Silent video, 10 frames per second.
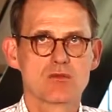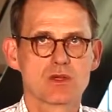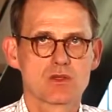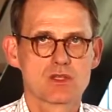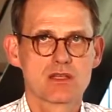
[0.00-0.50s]

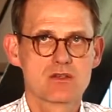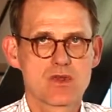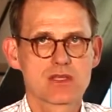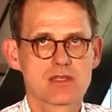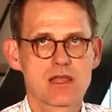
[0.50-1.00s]
because I
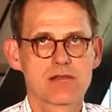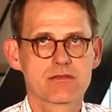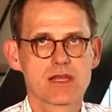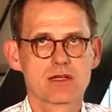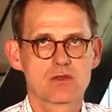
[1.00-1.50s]
trust
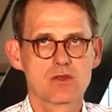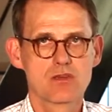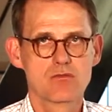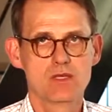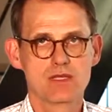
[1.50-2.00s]
healthcare to
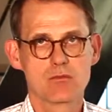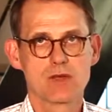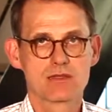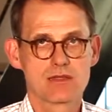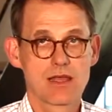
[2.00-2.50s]
give me the
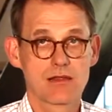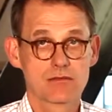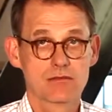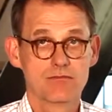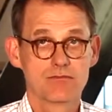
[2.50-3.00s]
best health.